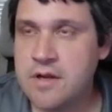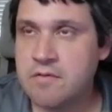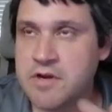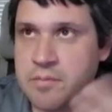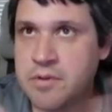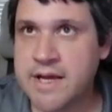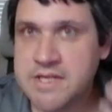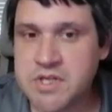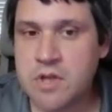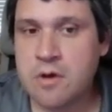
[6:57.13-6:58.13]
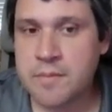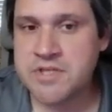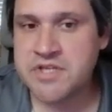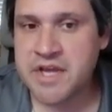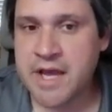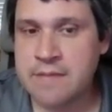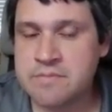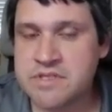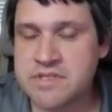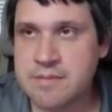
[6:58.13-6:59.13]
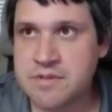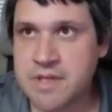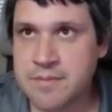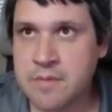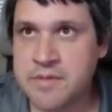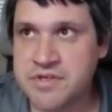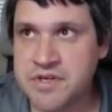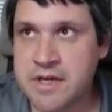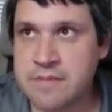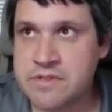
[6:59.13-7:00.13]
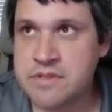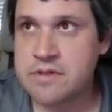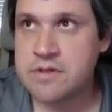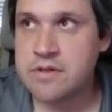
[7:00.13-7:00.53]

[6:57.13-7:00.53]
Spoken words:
when you're playing solo RPG games, tabletop RPG games,